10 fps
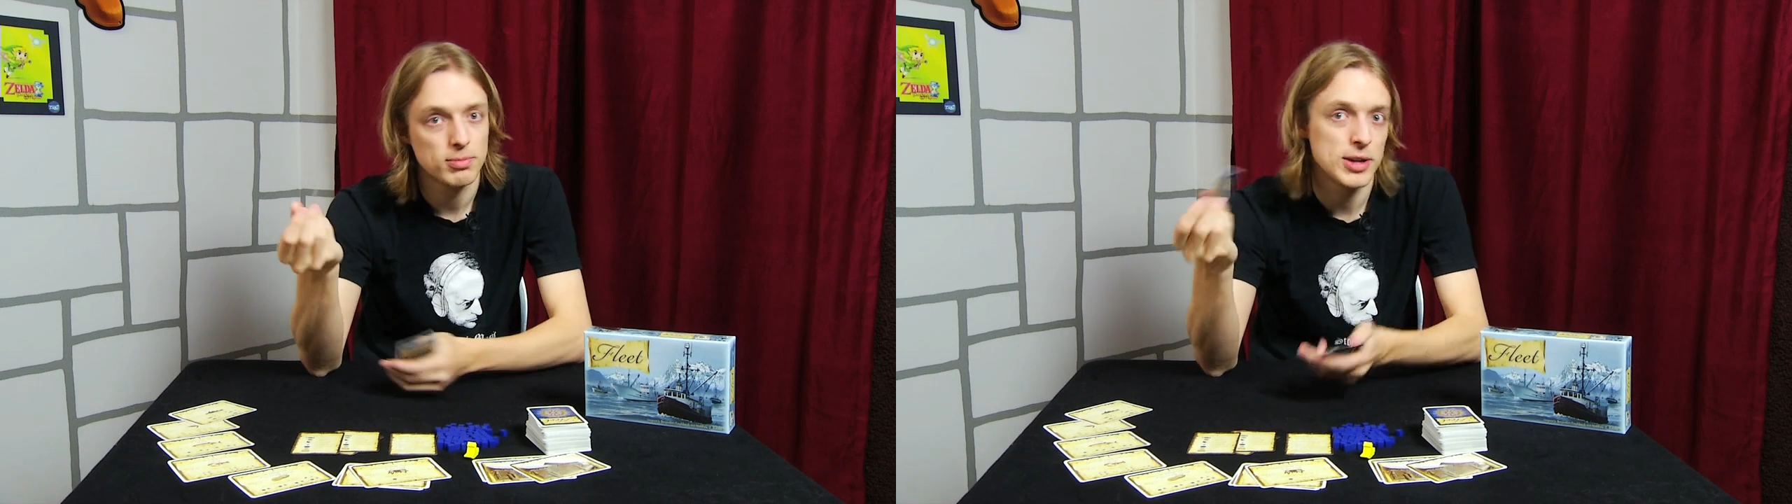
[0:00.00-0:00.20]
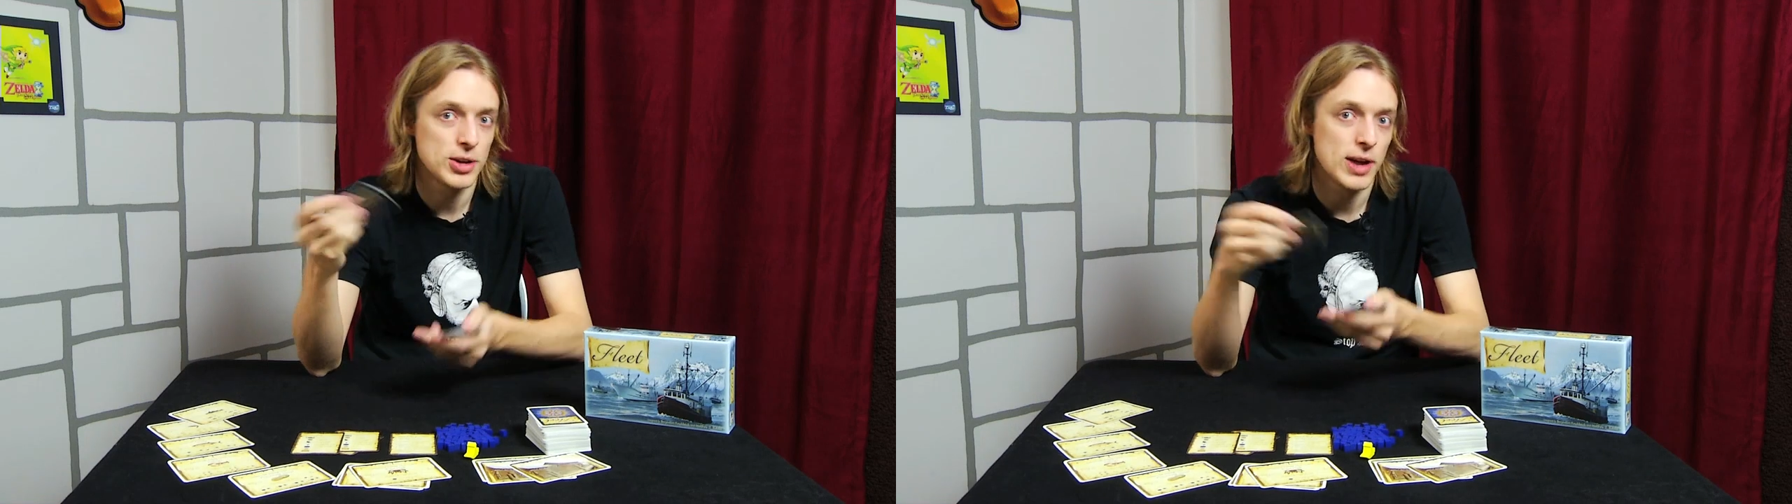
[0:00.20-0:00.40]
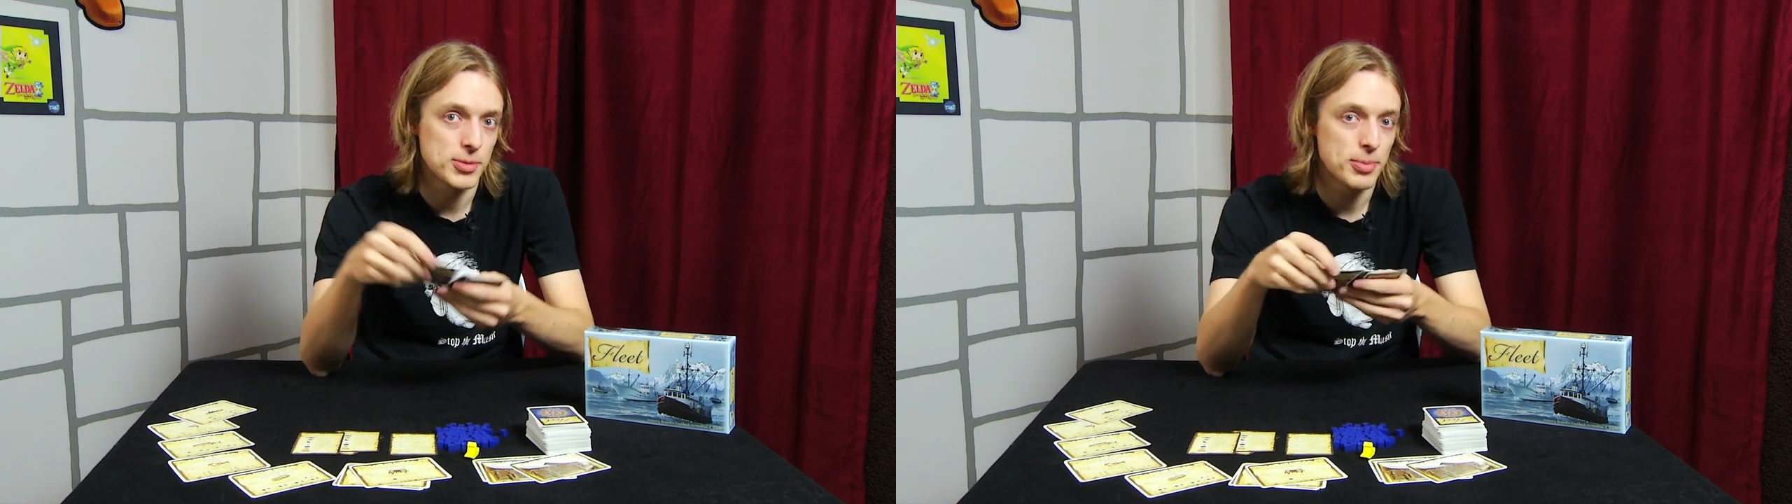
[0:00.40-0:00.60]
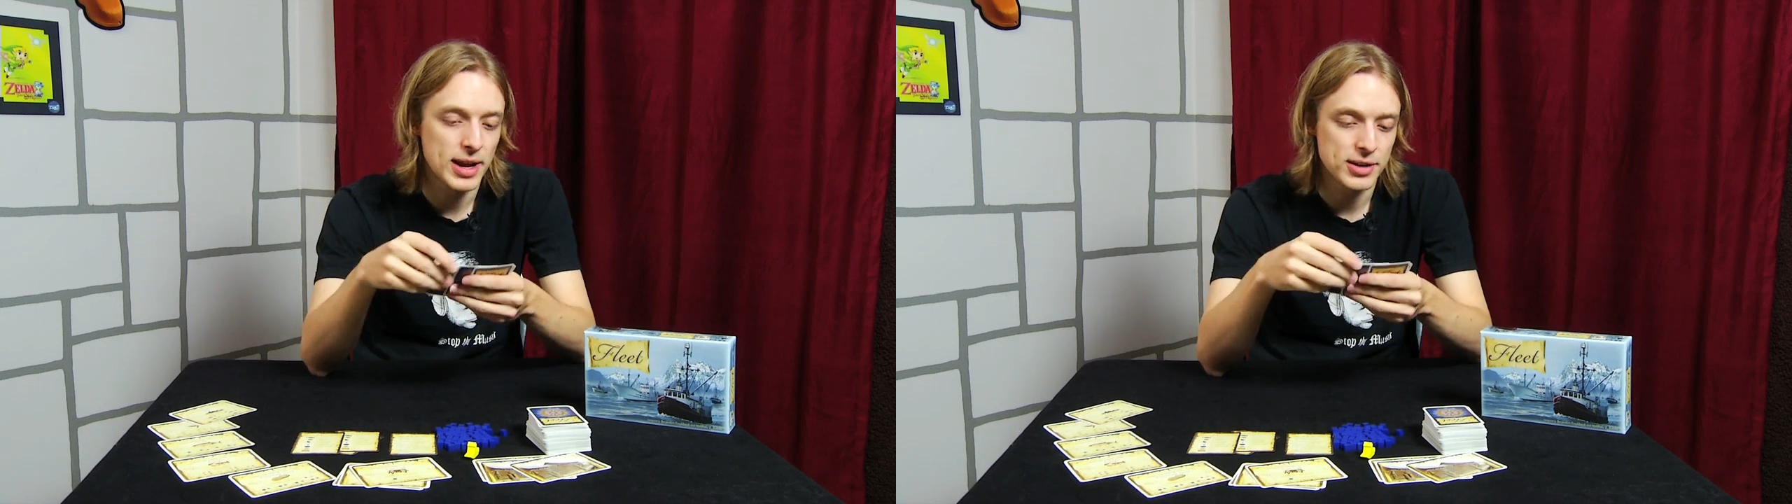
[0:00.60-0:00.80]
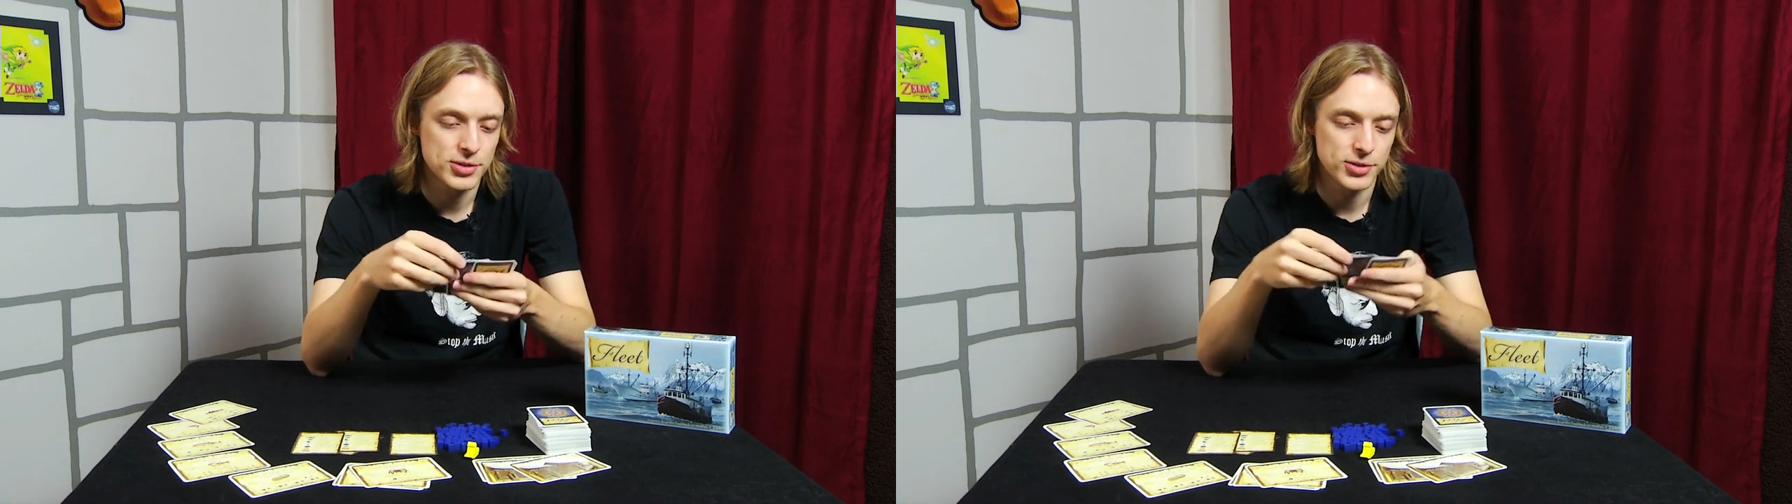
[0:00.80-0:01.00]
and you have to
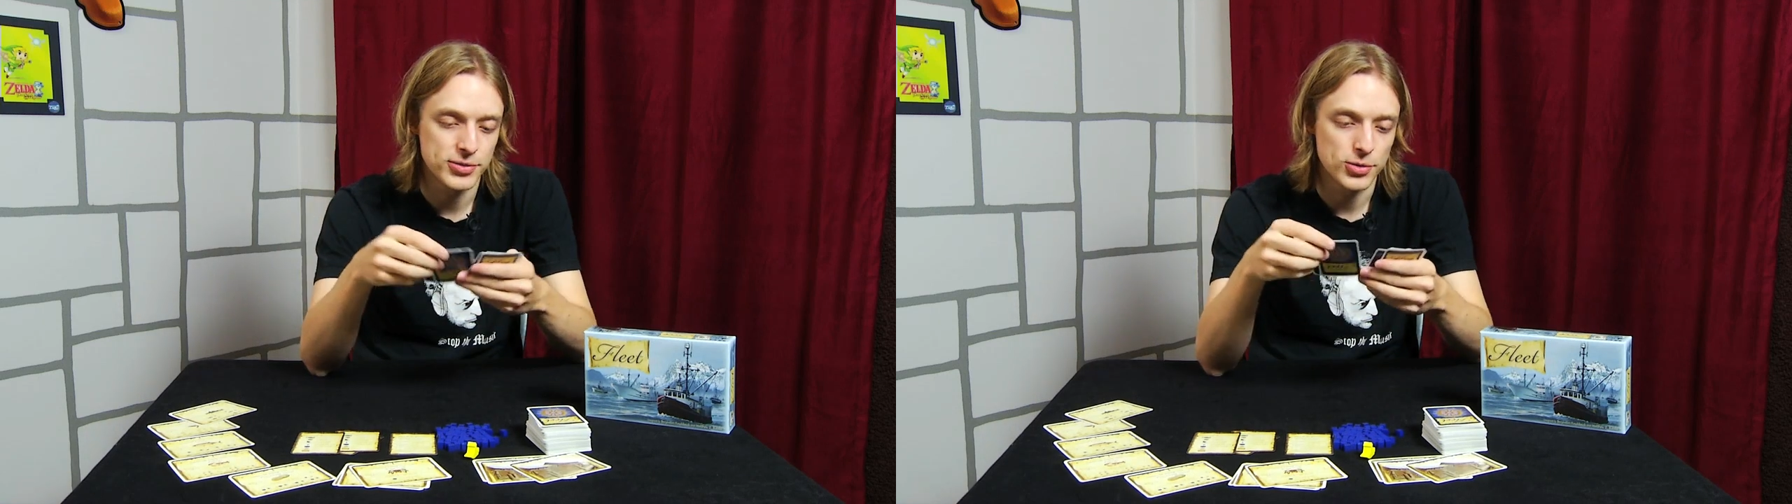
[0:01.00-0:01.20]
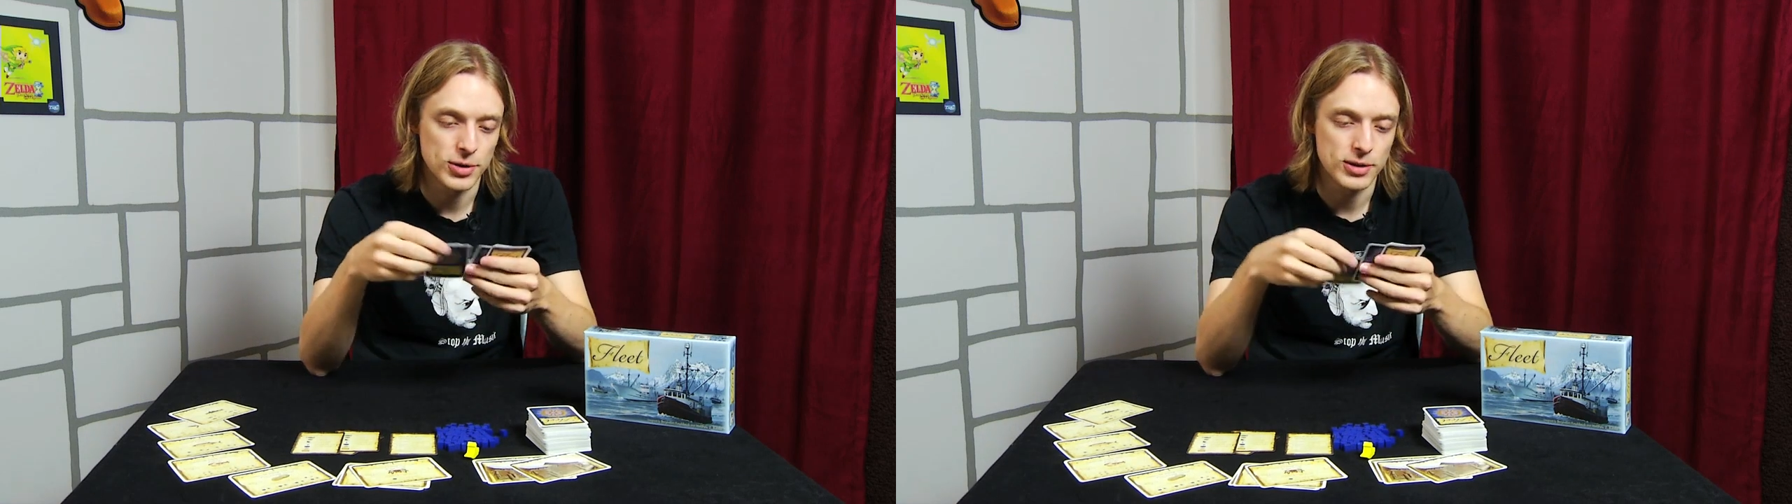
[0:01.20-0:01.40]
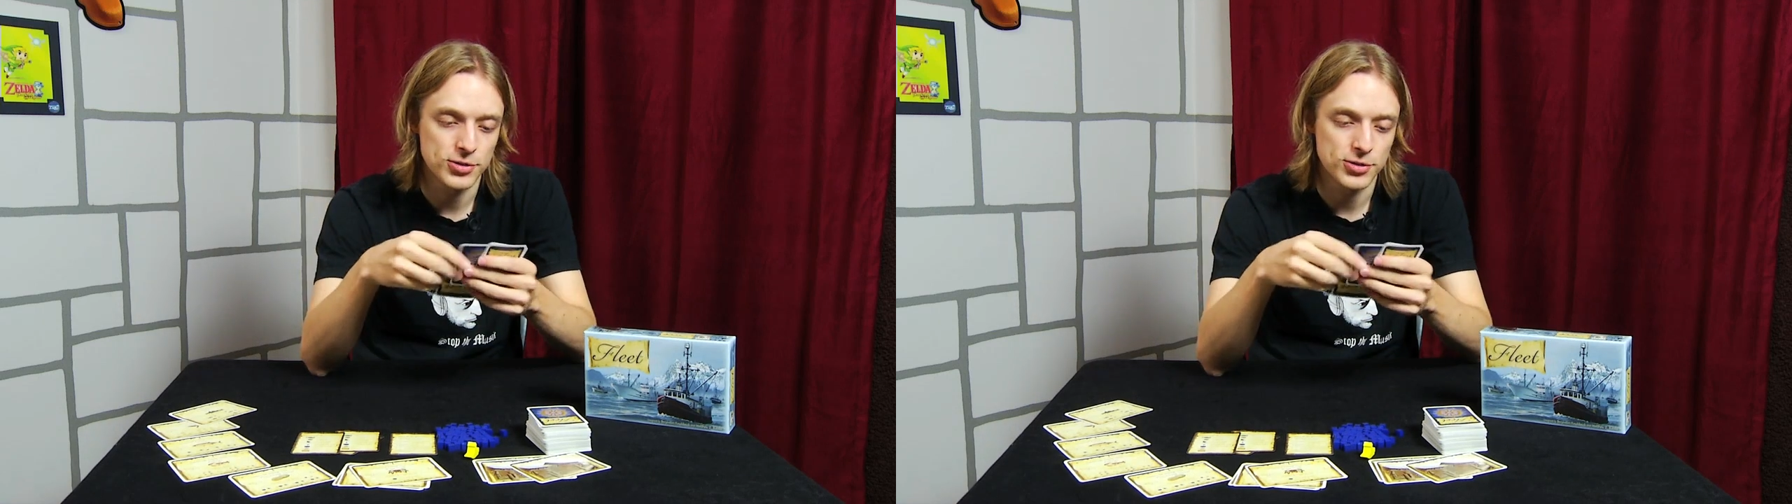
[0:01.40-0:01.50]
pay 2 for it.